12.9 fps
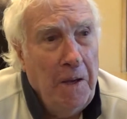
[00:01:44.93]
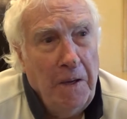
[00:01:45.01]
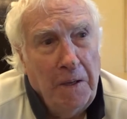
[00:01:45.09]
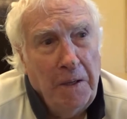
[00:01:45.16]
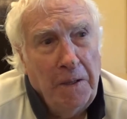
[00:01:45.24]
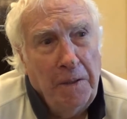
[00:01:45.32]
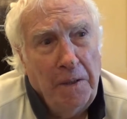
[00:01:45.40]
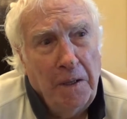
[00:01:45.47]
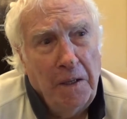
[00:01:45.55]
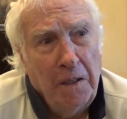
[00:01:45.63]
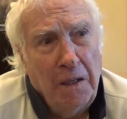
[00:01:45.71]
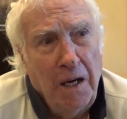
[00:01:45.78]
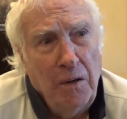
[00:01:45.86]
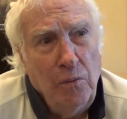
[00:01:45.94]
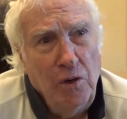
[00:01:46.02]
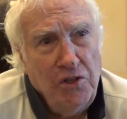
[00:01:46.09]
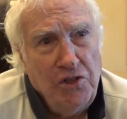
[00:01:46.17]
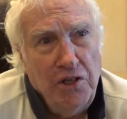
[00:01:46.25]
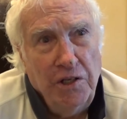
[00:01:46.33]
and I
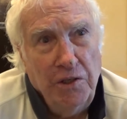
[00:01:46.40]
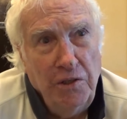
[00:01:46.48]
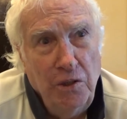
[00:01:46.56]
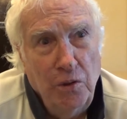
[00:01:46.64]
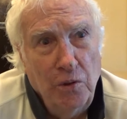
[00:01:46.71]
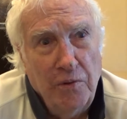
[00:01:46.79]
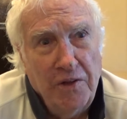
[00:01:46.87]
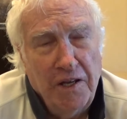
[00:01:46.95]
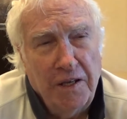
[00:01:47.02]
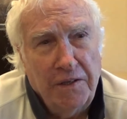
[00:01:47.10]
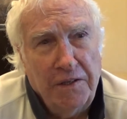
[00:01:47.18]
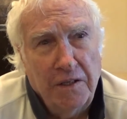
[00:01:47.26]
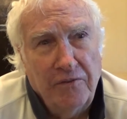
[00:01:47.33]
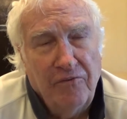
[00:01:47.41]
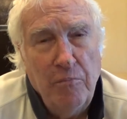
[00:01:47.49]
want you to know that if